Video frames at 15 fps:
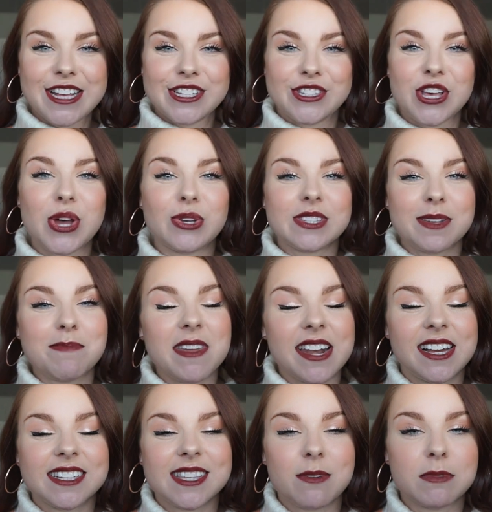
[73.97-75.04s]
So something
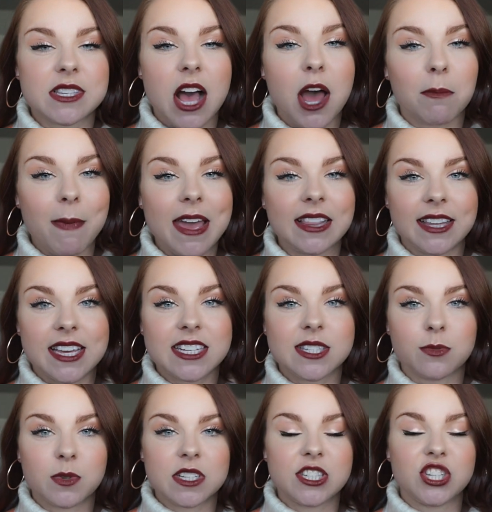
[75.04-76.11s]
else that was on my
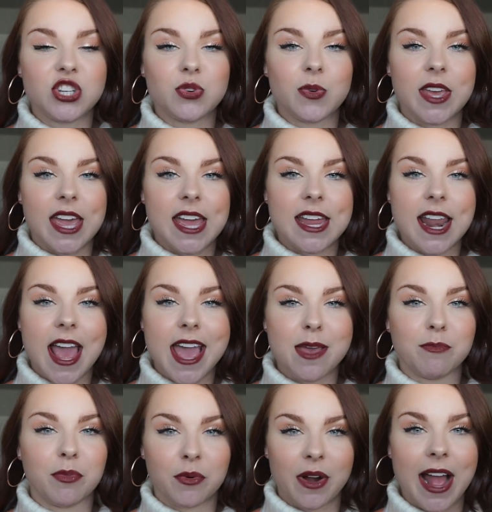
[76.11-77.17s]
list was to get
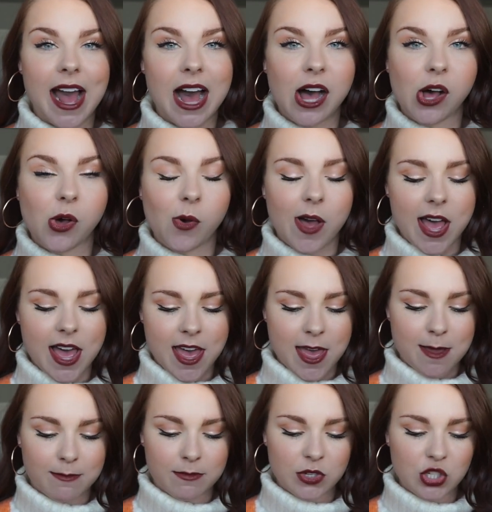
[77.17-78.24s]
a
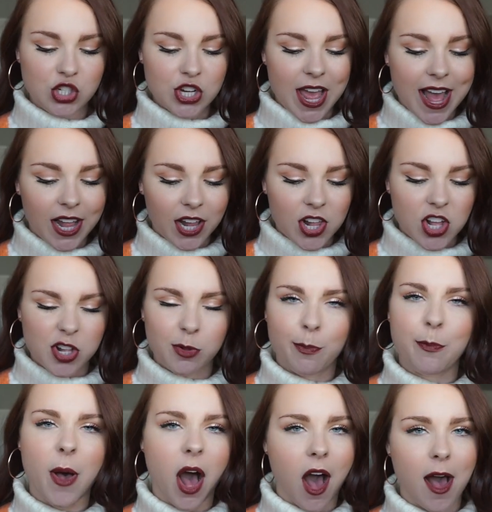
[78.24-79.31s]
brow
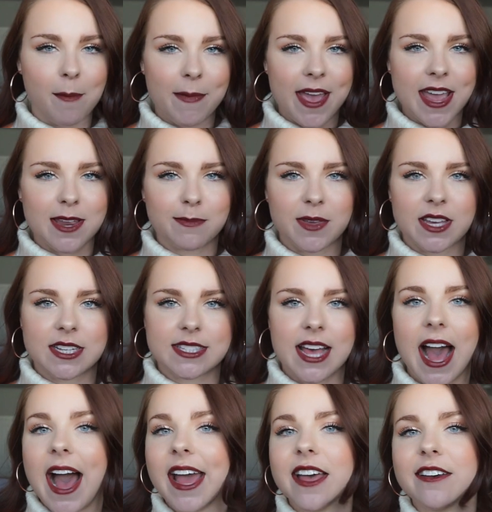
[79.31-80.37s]
gel pomade, because
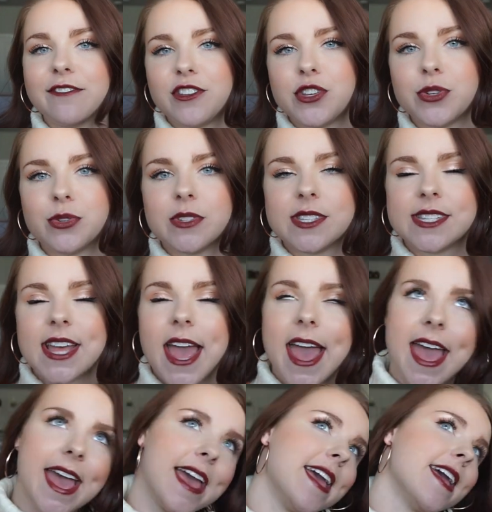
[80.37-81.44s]
I have used
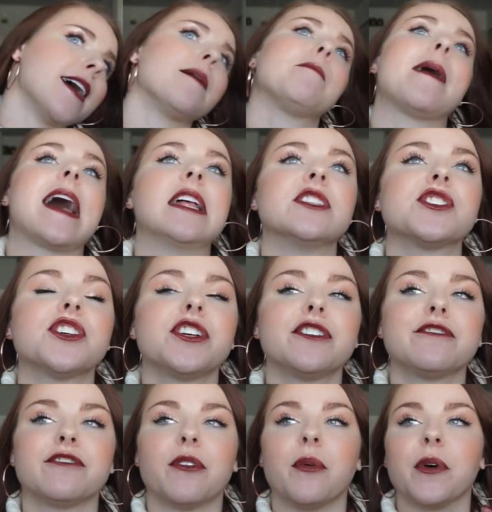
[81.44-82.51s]
a
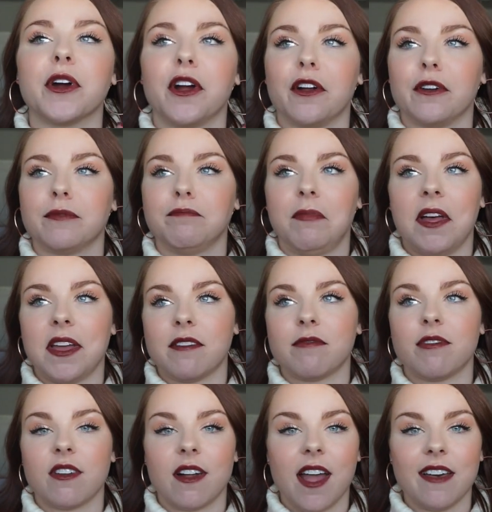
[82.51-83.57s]
pencil for like
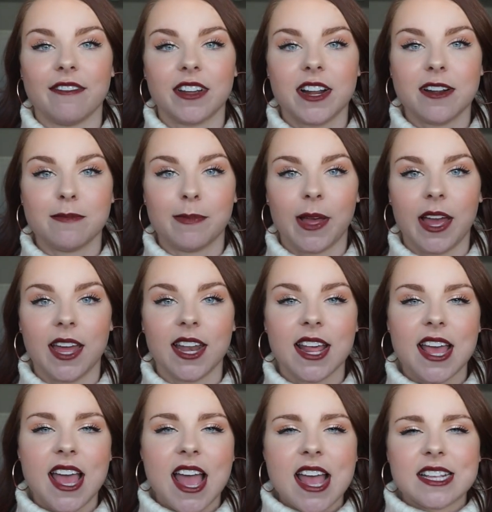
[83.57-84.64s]
forever, but
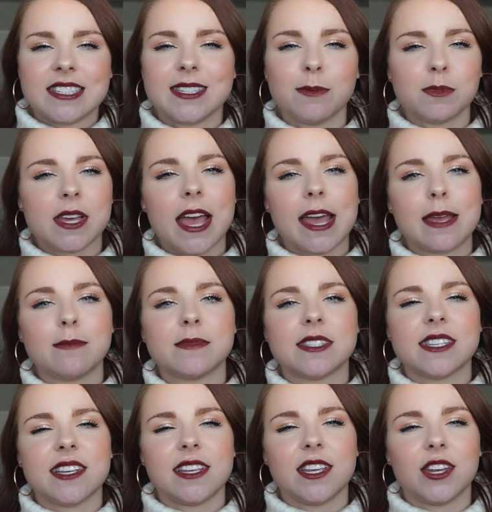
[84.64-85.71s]

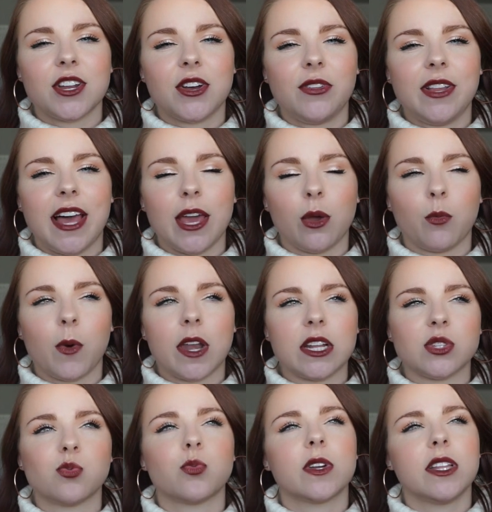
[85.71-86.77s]
sometimes, you know, like when
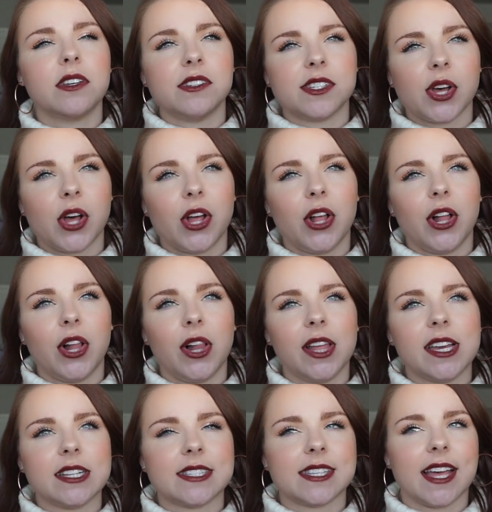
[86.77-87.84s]
it's really dull,
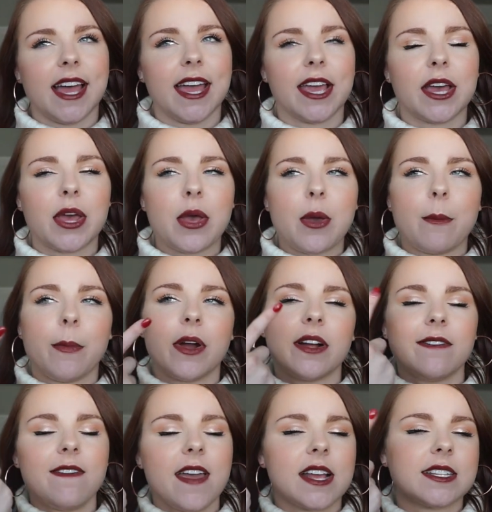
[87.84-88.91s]
it's like
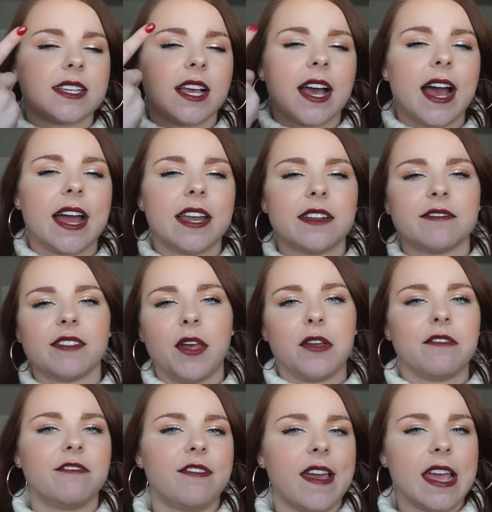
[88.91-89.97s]
perfect and kind of
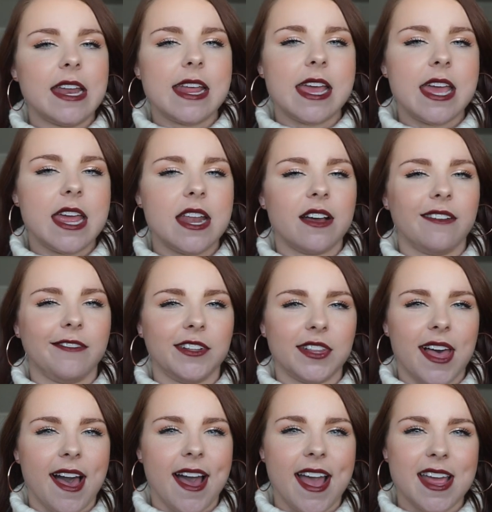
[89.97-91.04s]
like faded of the
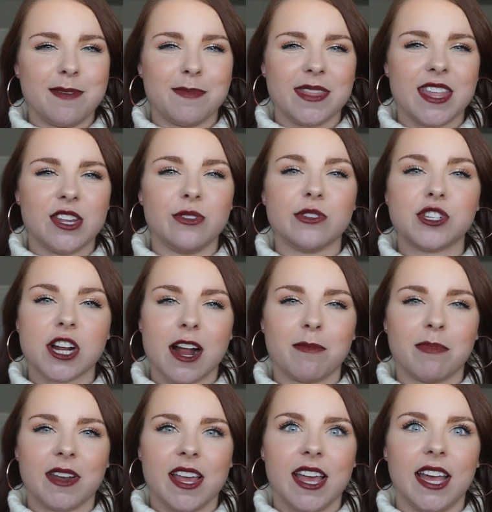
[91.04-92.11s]
line, but then you
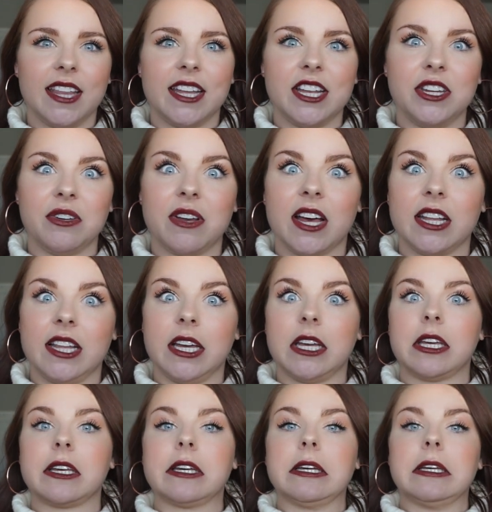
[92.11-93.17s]
sharpen it and then you got
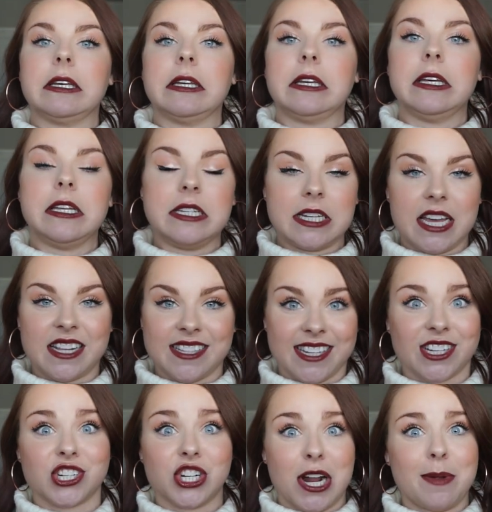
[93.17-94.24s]
like intense
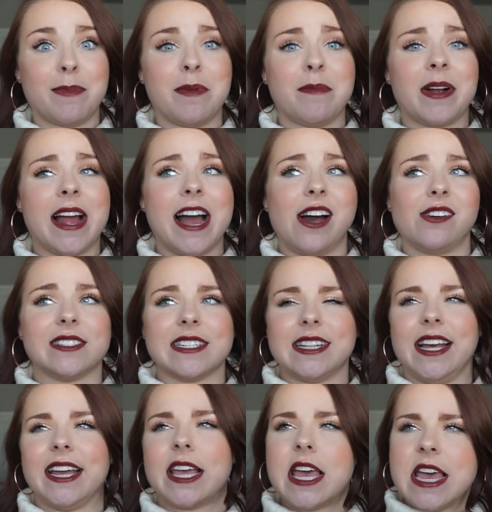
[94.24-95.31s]
like Sharpie brows, and
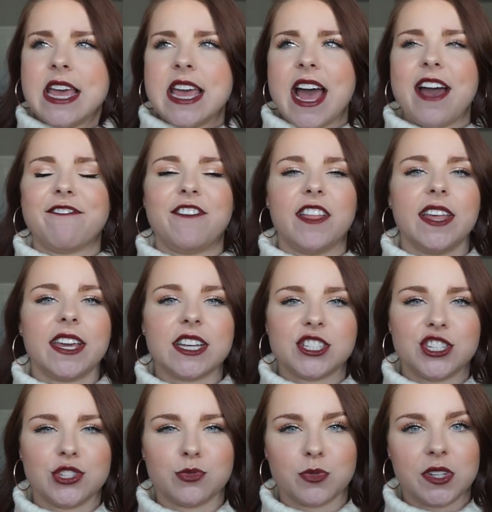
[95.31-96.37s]
like I feel like
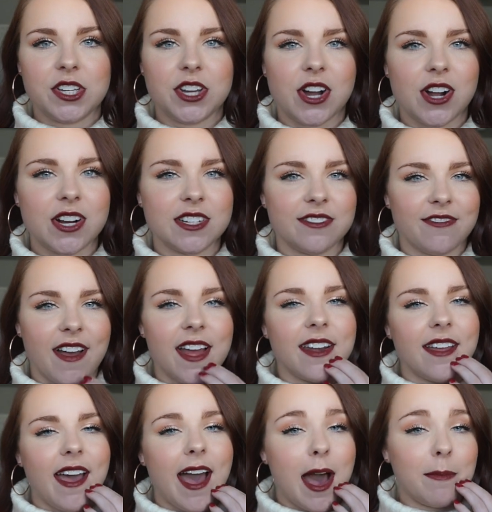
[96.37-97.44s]
it's just really hard to
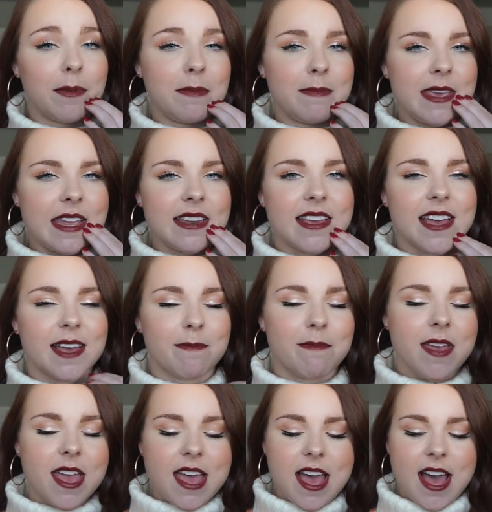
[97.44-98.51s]
find a happy medium